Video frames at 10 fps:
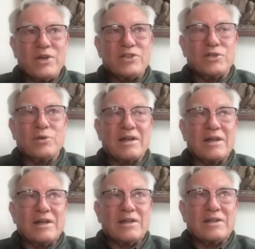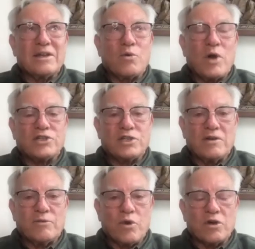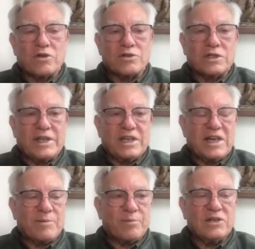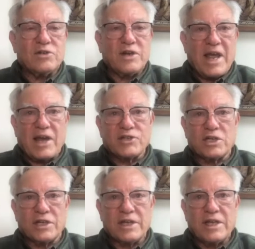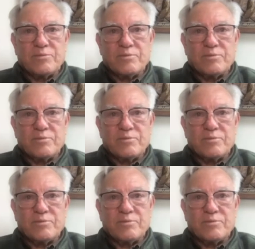issue the question of workers linking up internationally.